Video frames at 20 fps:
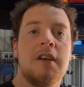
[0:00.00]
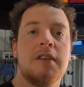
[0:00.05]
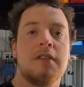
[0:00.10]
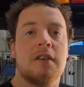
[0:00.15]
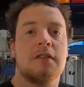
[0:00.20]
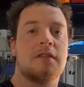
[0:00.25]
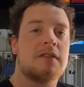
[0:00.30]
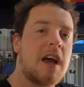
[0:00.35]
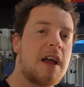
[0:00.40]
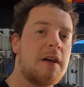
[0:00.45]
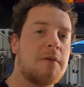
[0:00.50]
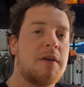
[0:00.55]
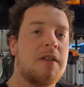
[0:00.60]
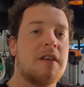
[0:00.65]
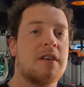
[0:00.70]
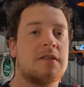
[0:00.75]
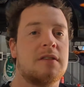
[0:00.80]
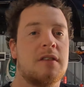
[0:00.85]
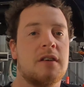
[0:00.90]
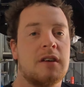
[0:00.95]
So stay
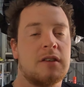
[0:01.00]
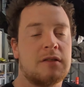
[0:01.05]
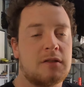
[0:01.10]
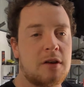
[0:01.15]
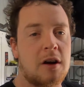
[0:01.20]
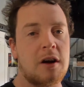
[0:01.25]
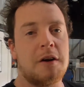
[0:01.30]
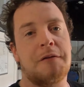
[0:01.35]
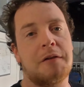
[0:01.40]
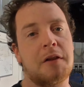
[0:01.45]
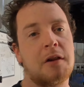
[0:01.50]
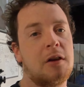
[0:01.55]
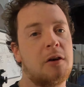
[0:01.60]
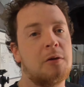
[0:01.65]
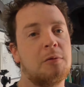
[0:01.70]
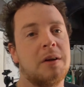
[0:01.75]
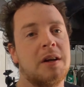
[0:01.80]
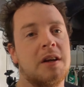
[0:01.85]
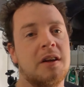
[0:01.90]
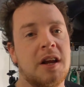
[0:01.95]
with us. Sorry for the
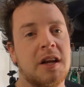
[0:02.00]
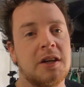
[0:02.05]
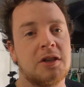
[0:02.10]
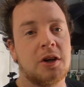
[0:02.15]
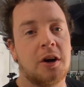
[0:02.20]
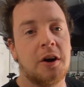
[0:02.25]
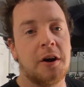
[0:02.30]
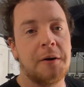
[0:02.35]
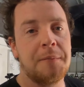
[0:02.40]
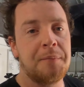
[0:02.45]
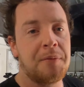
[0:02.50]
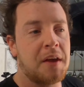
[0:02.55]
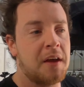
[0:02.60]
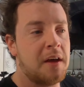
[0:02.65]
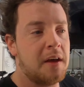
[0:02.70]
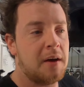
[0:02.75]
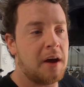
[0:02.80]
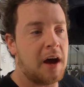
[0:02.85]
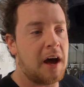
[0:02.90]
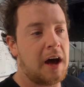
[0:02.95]
long-winded intro,
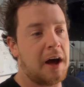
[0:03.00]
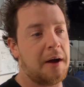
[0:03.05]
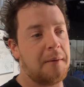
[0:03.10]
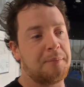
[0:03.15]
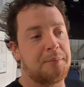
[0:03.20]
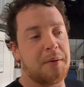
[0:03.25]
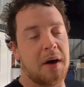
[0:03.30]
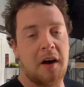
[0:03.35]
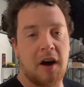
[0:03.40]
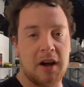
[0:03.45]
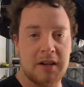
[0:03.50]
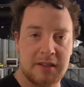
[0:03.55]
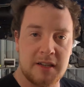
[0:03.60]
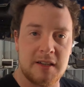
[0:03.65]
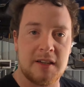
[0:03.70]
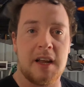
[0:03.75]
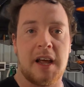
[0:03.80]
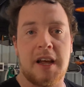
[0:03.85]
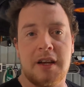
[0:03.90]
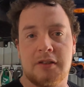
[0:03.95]
but I
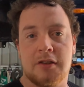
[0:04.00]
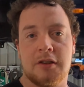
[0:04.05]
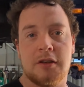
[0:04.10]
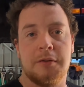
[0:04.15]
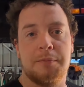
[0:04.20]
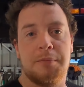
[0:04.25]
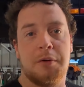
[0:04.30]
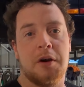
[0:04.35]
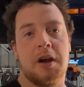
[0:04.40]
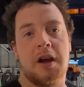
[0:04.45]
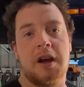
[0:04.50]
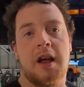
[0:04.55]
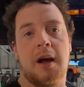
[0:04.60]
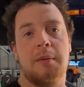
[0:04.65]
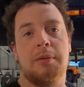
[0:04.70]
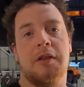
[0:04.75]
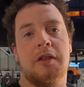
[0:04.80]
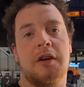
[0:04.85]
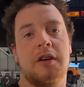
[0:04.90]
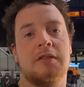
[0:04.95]
did need to put a
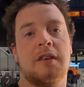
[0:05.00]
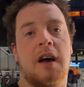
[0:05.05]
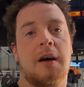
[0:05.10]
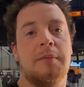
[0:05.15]
couple of those